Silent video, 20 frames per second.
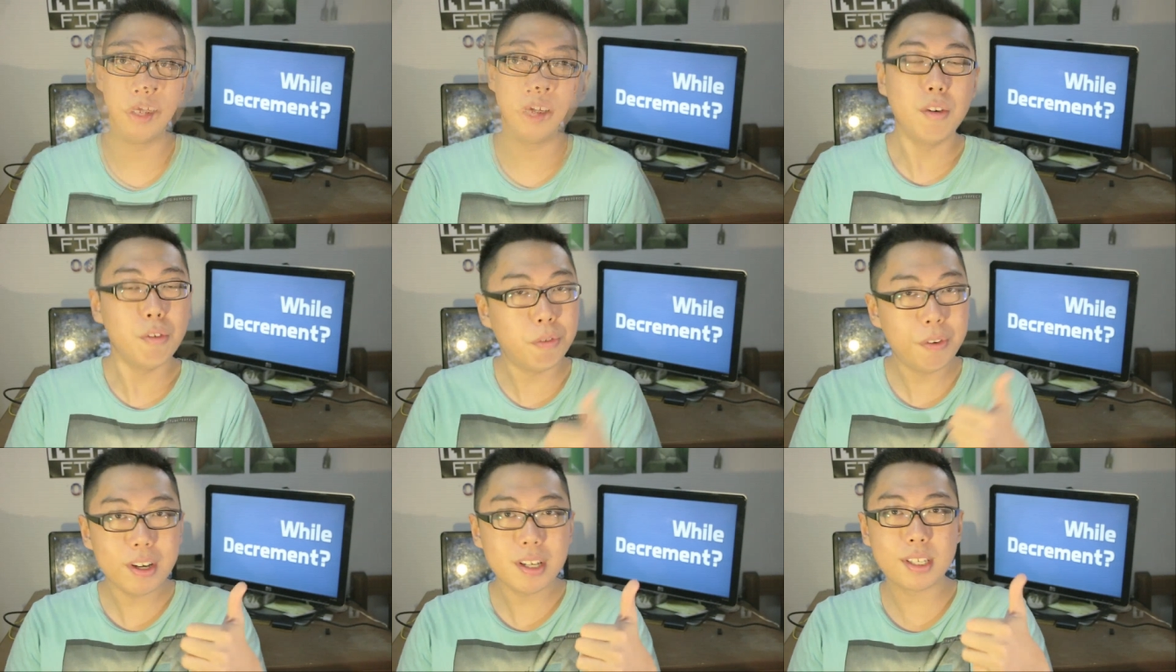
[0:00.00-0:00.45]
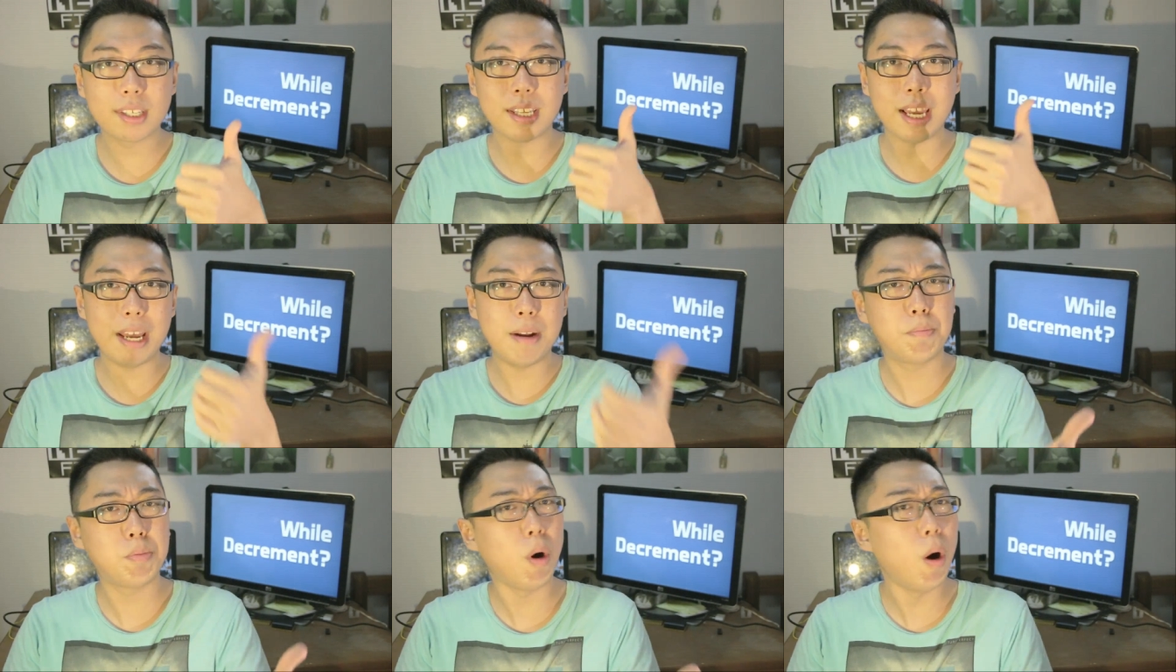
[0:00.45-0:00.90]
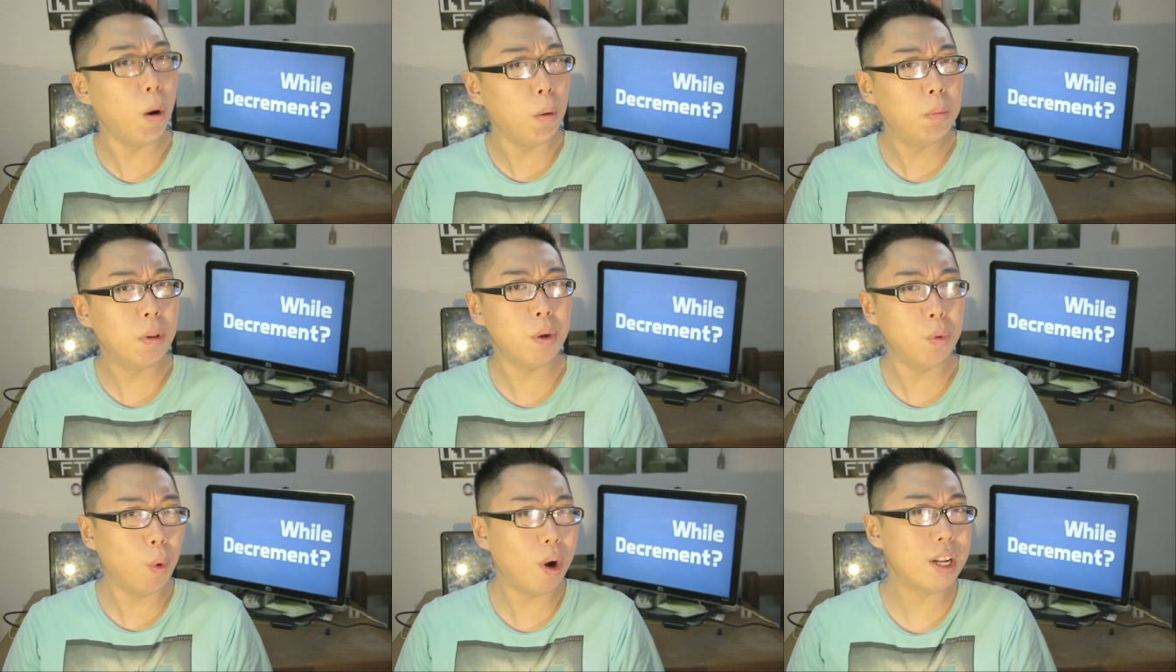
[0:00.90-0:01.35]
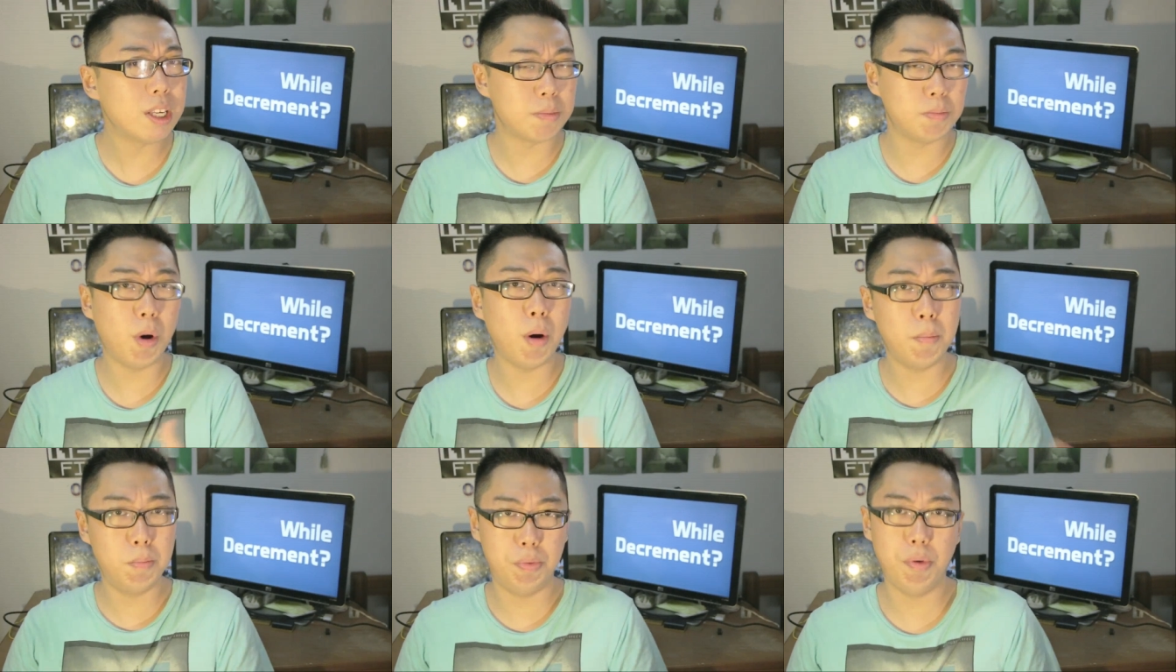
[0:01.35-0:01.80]
First, and probably what is
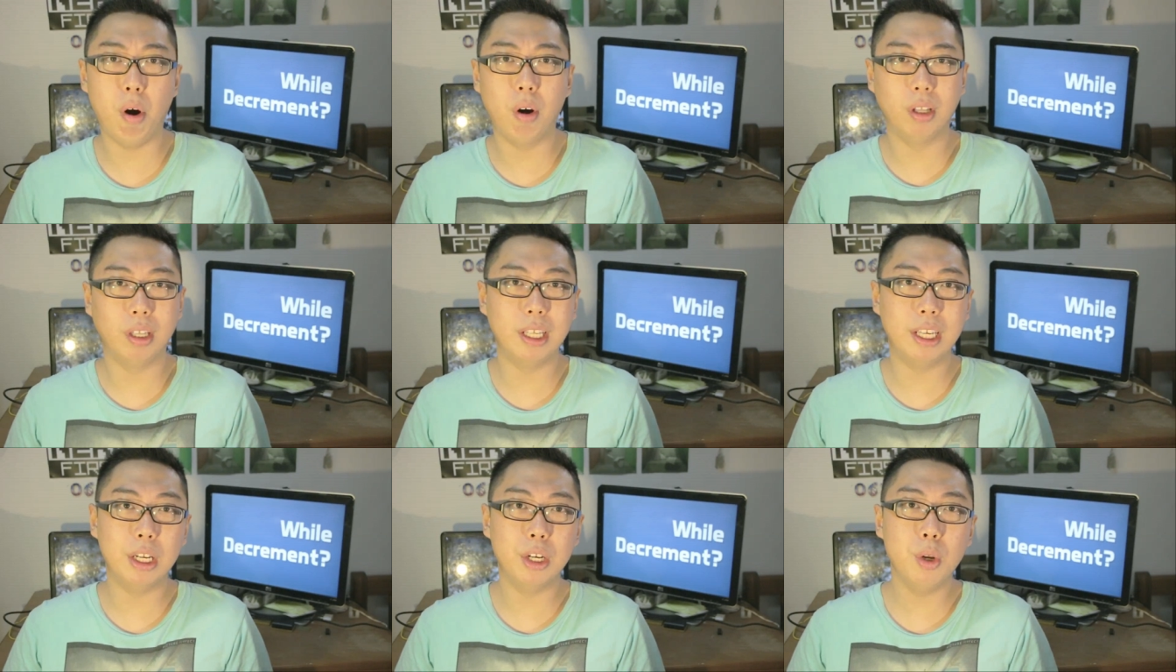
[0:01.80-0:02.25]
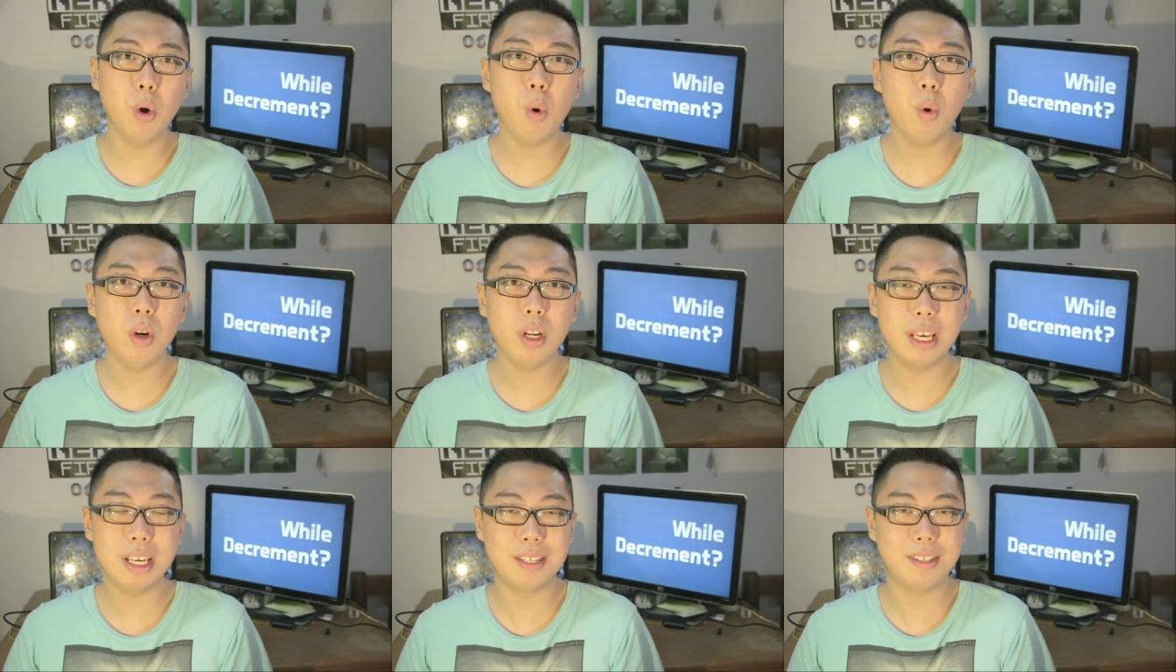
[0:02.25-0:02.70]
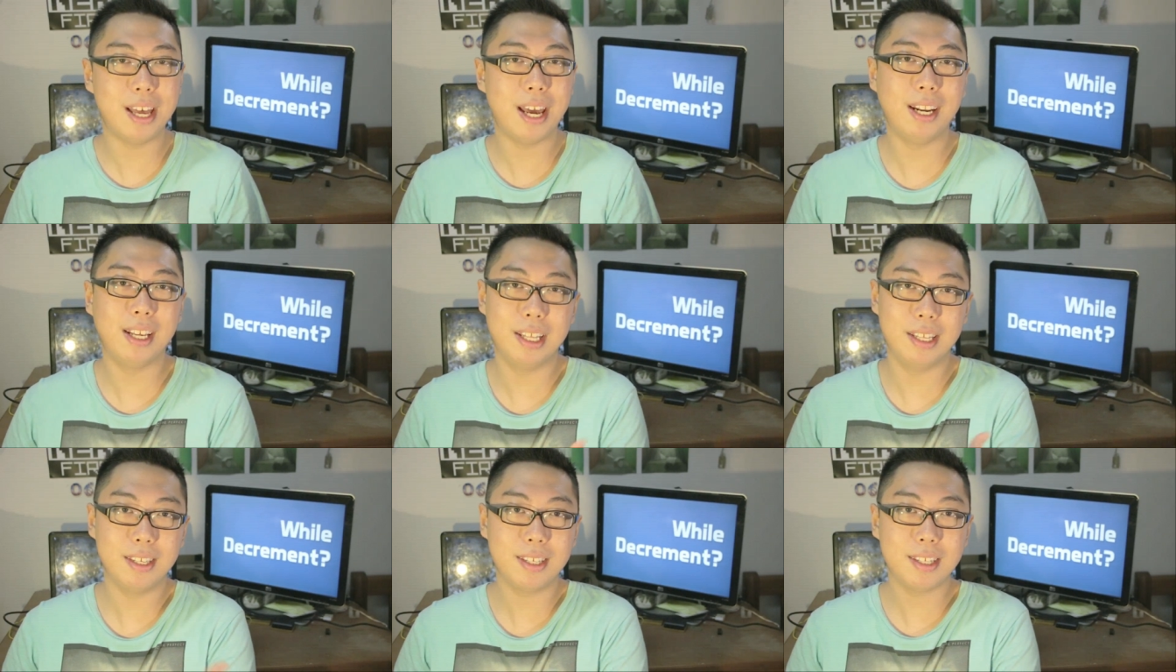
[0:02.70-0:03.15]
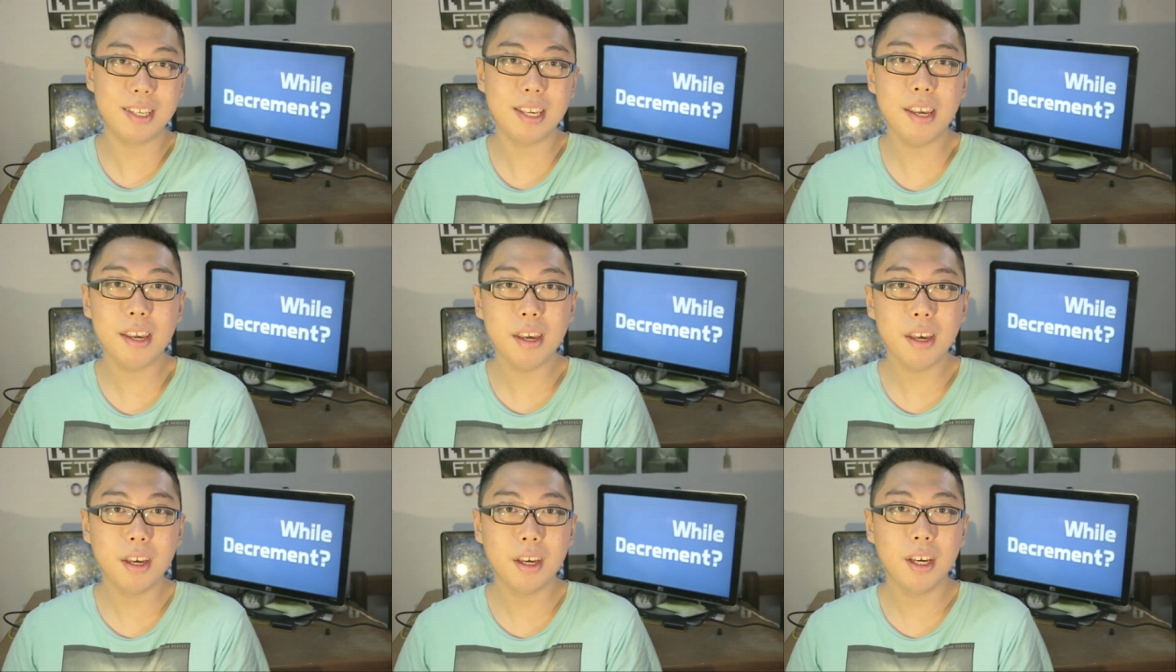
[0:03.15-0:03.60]
more broadly known, is that in
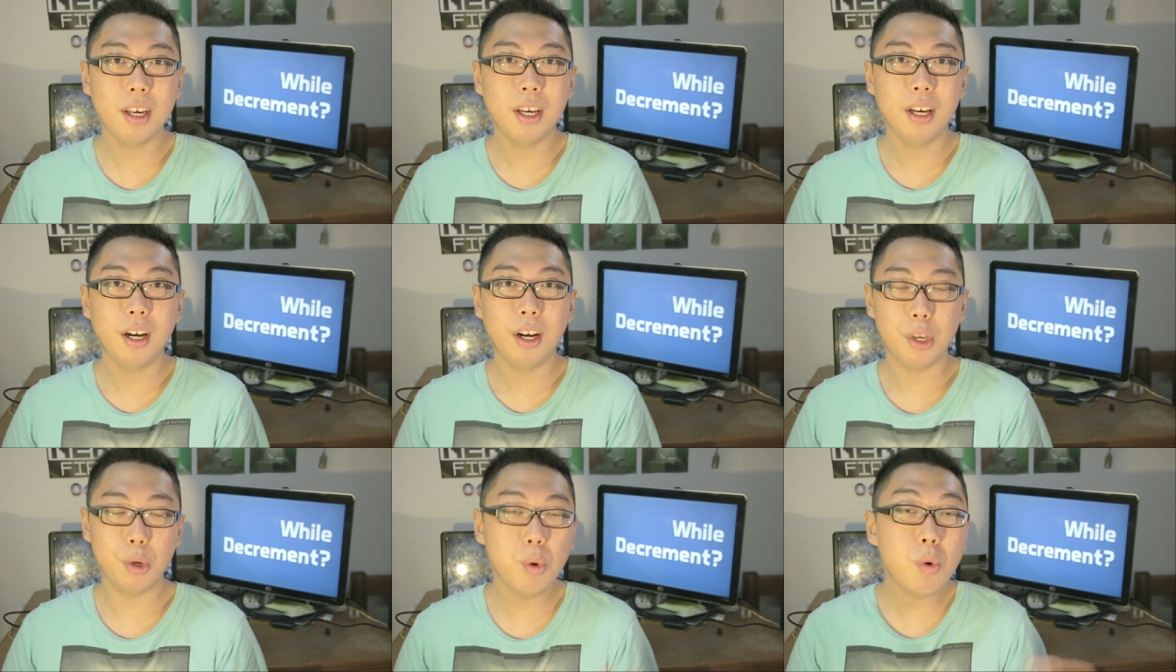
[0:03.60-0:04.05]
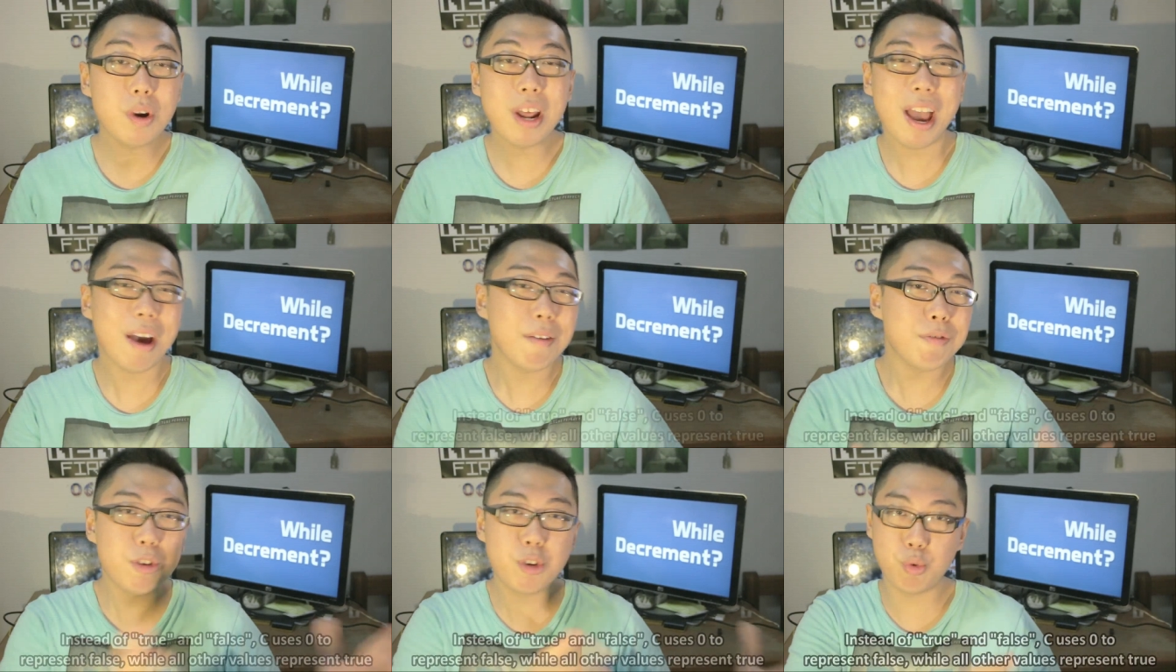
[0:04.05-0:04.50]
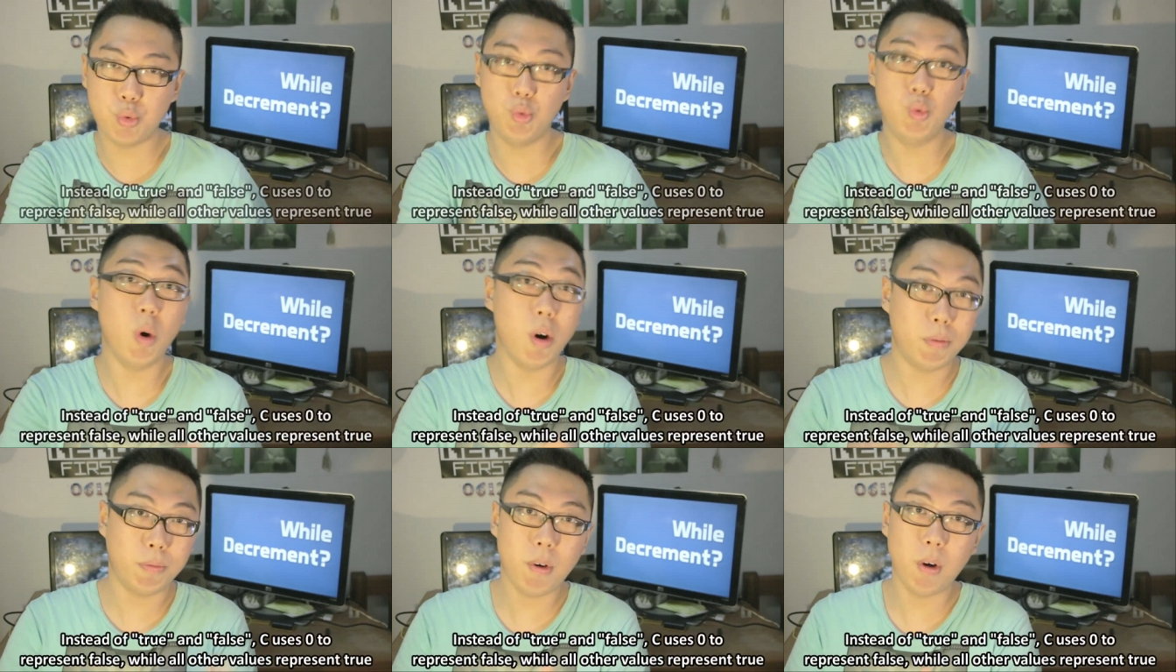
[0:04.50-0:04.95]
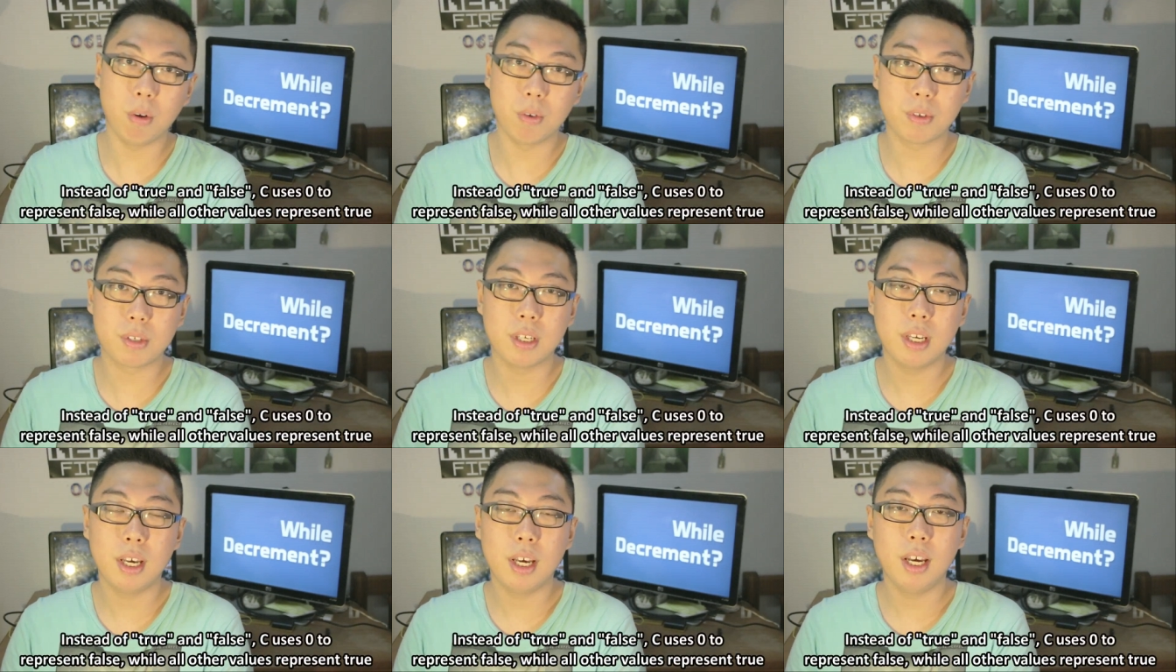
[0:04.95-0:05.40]
C, you don't have true or
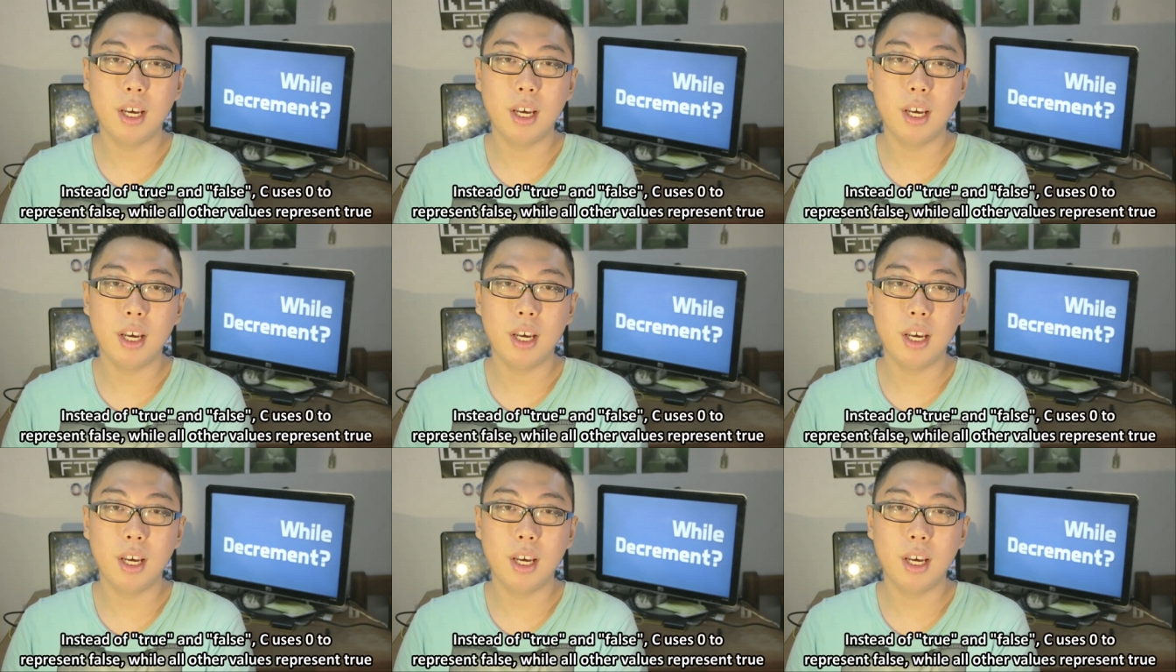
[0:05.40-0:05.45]
false.